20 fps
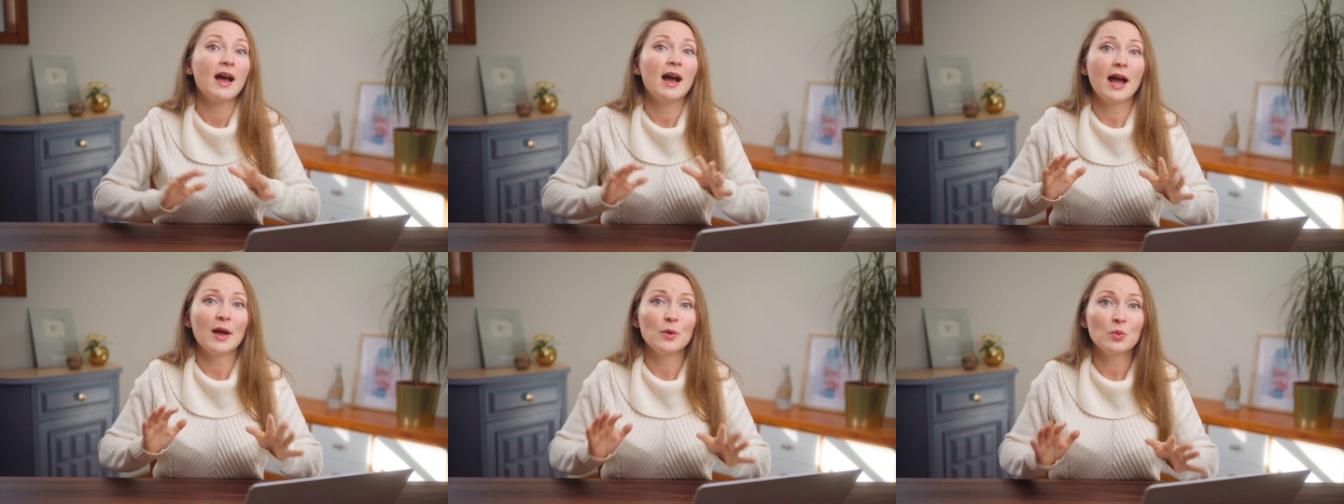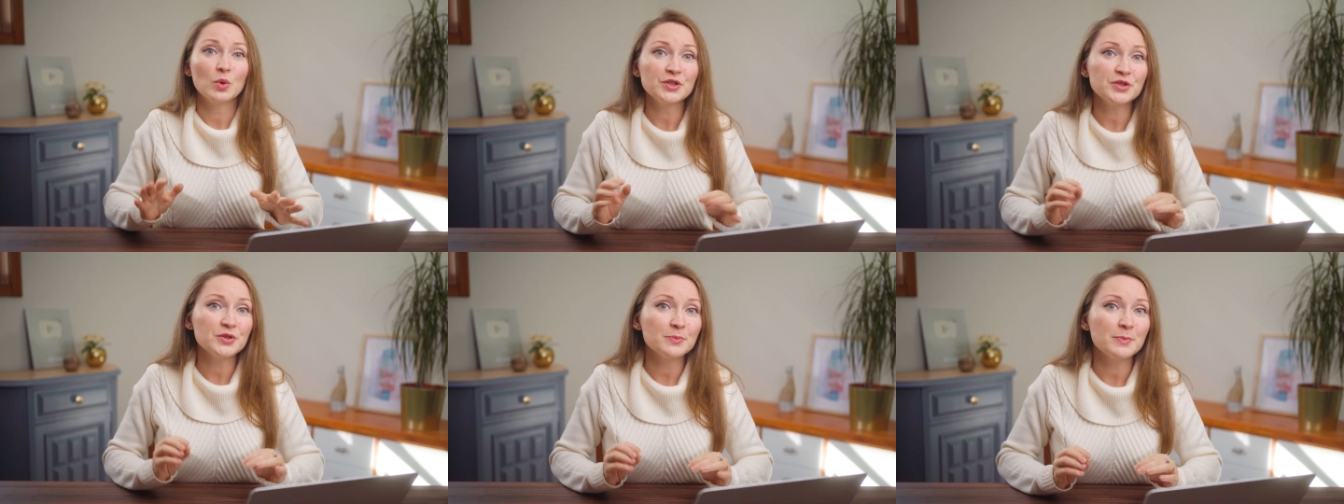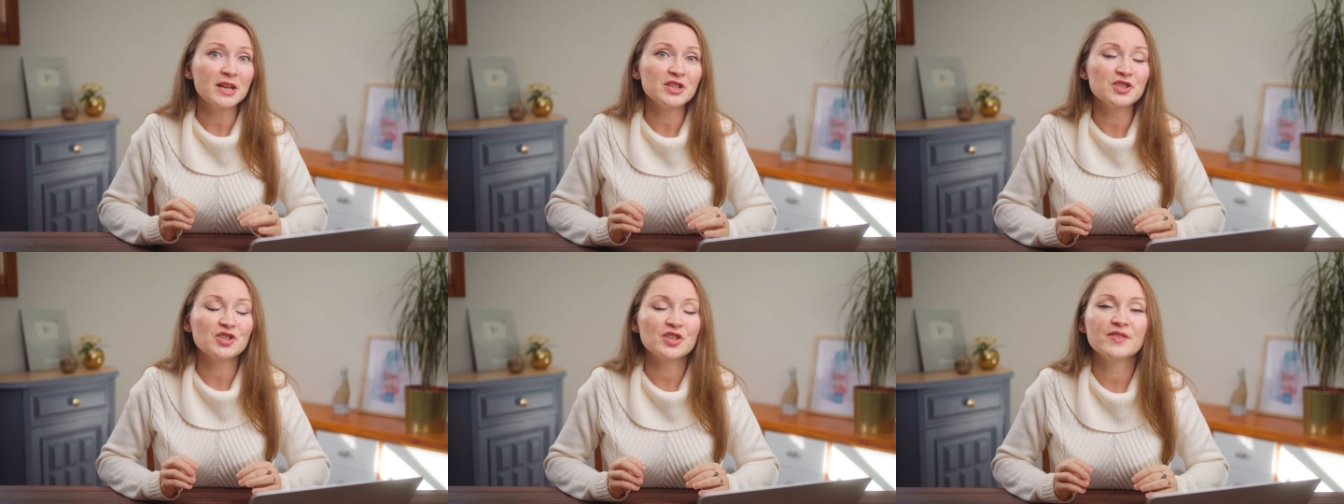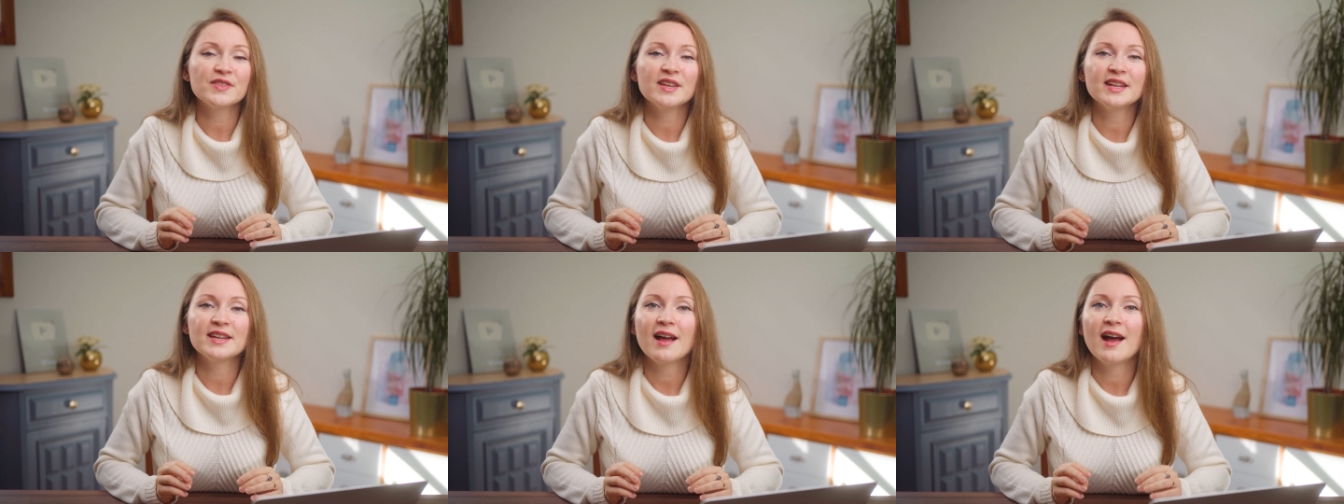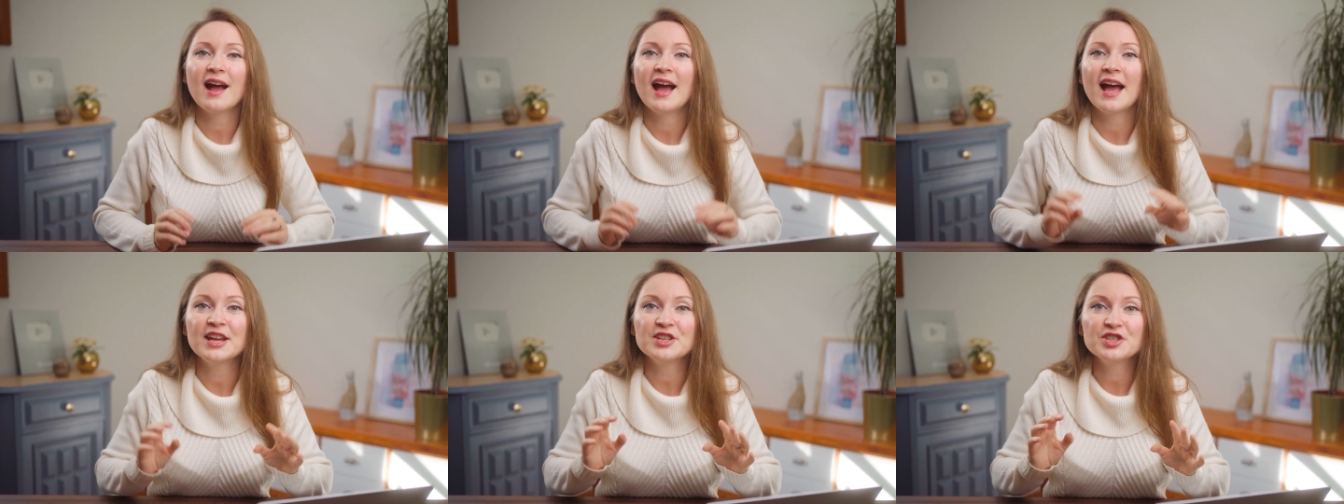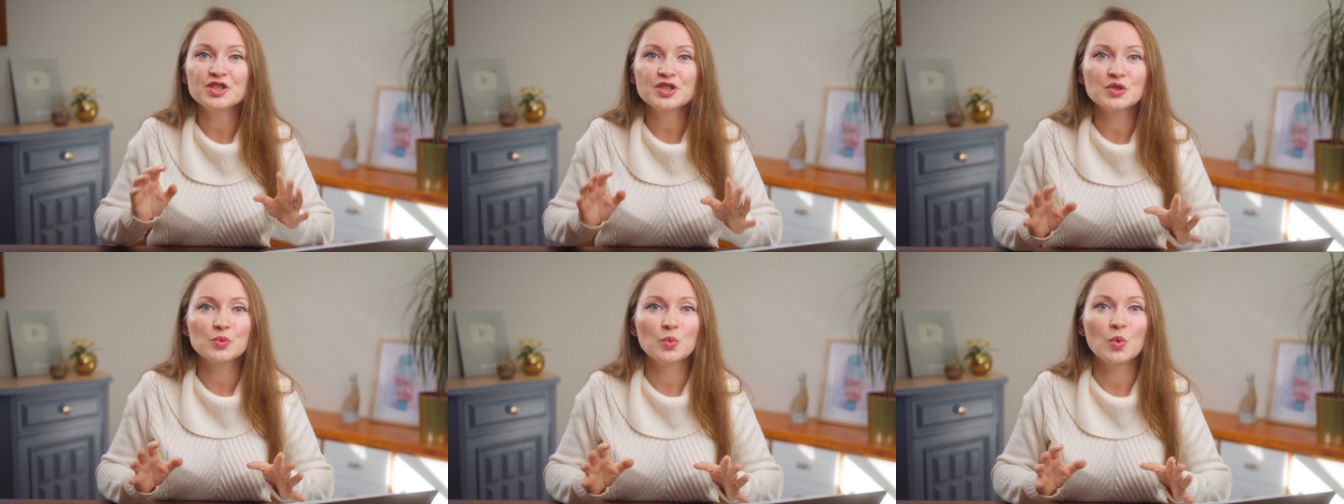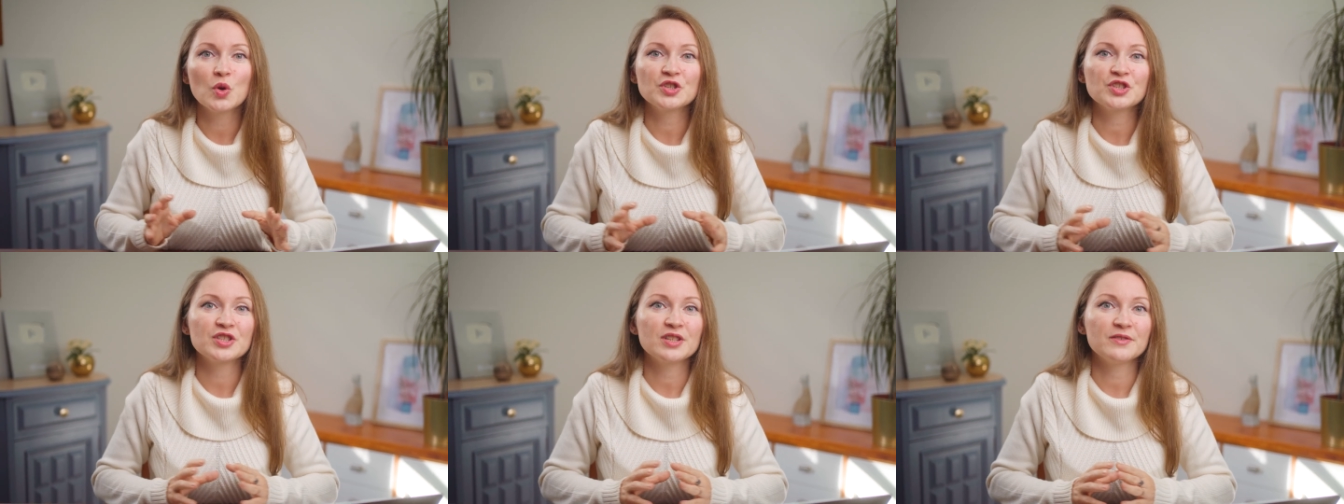I want to mention that I just
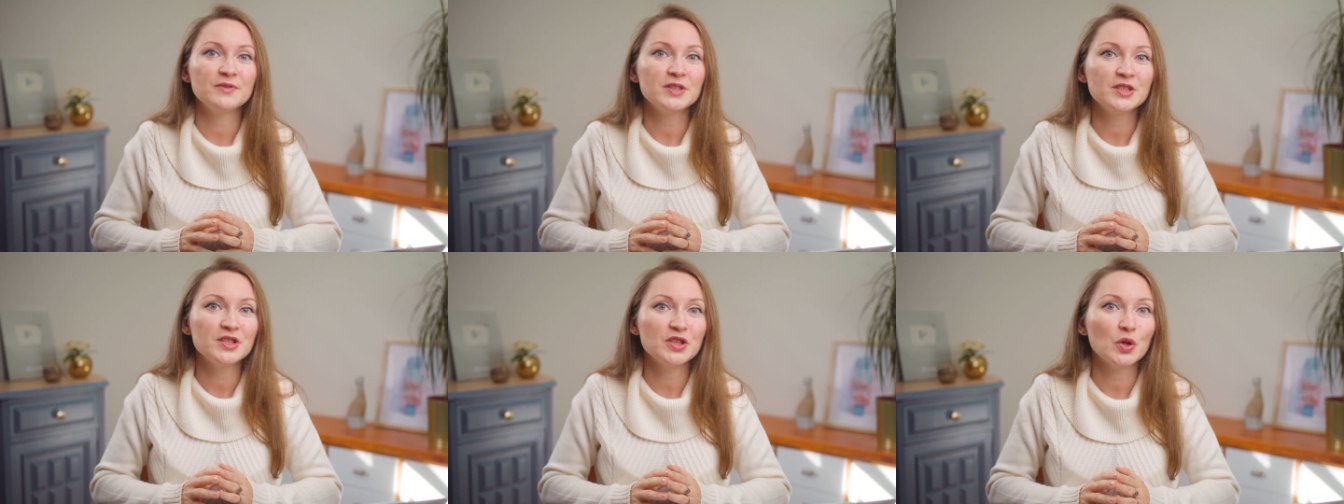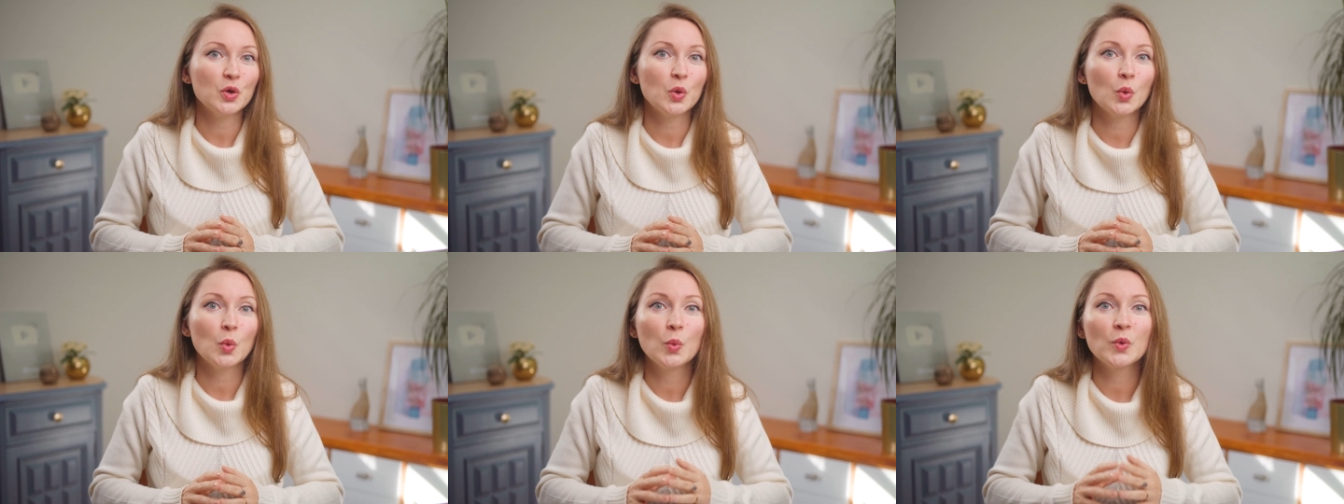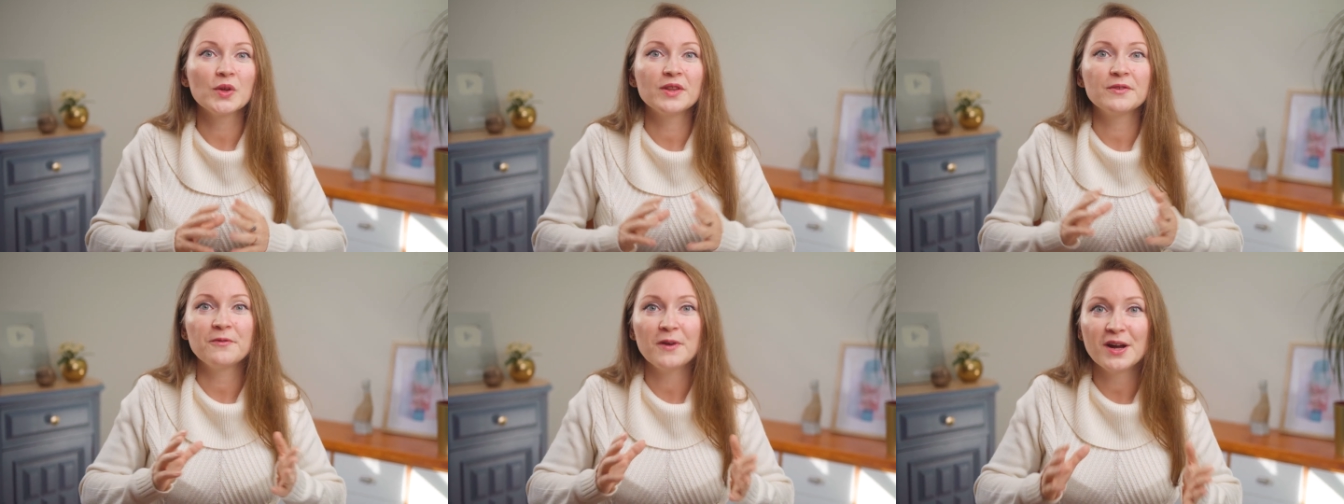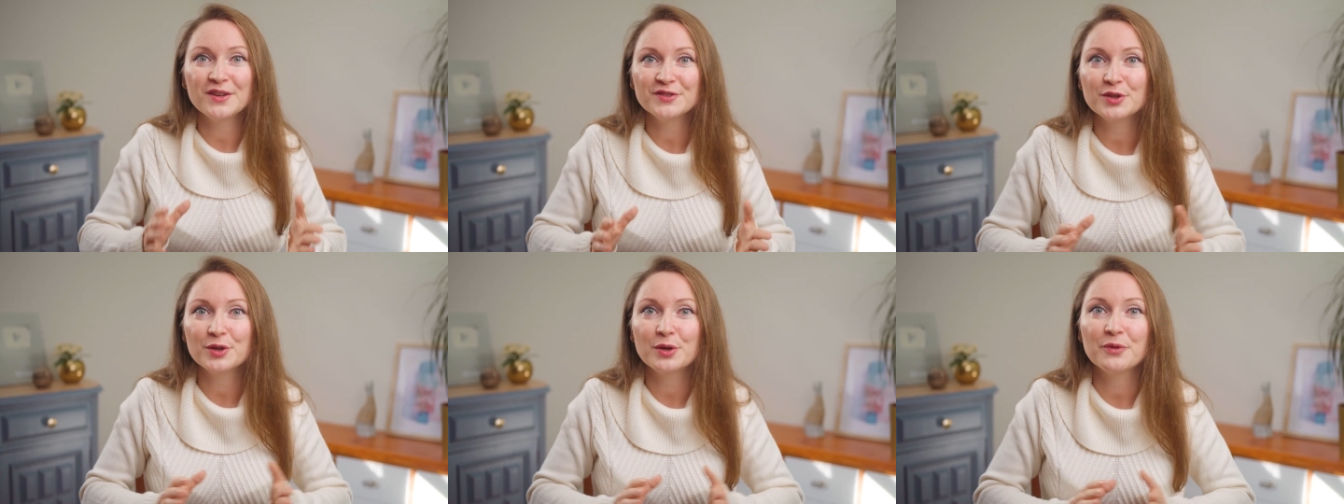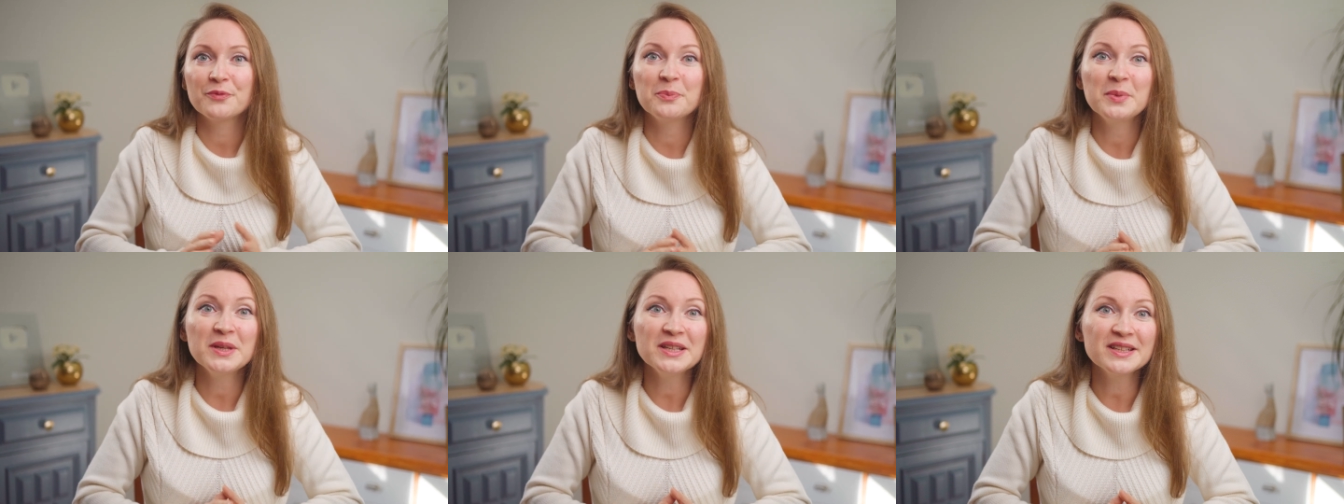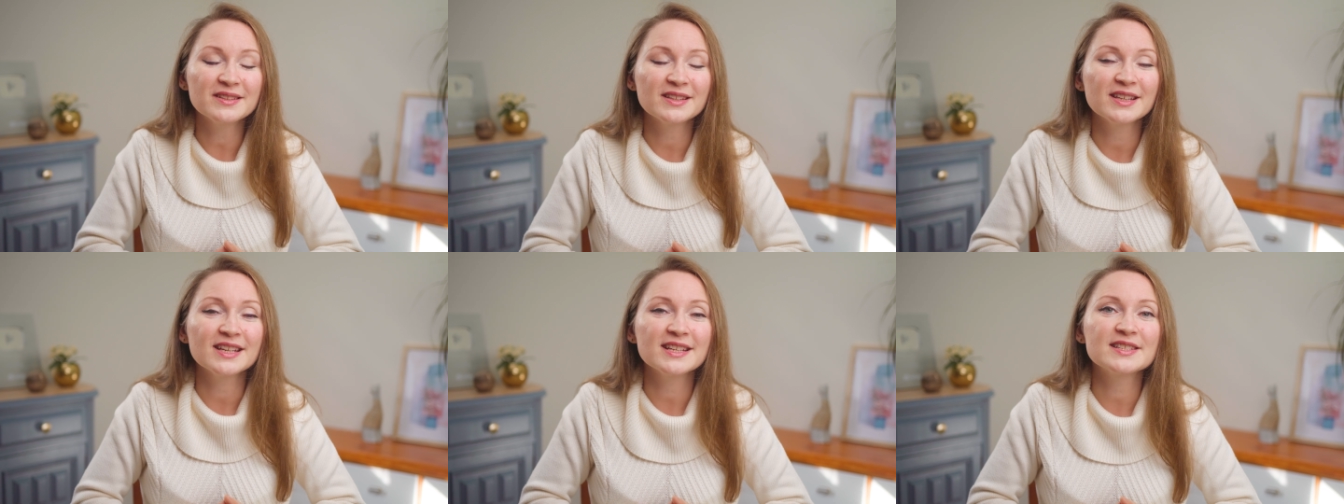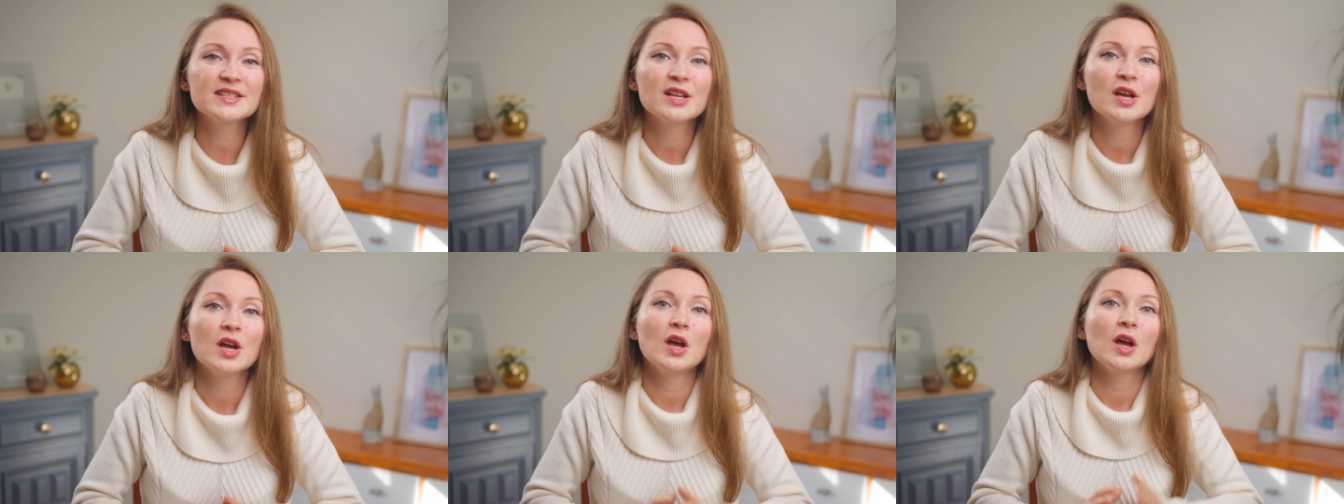watched a video with the founder of
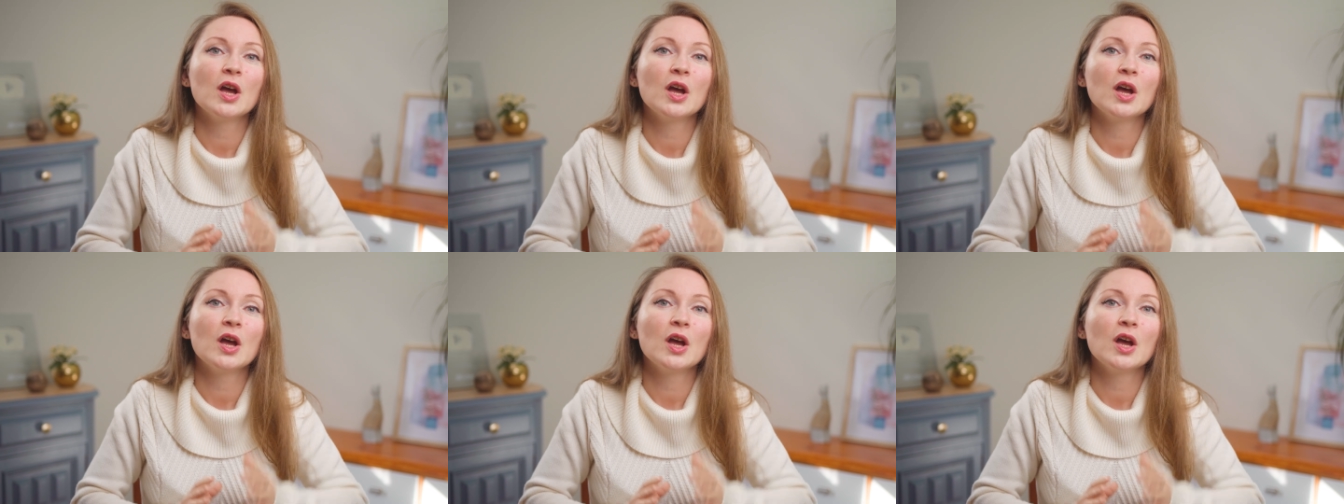PinClicks,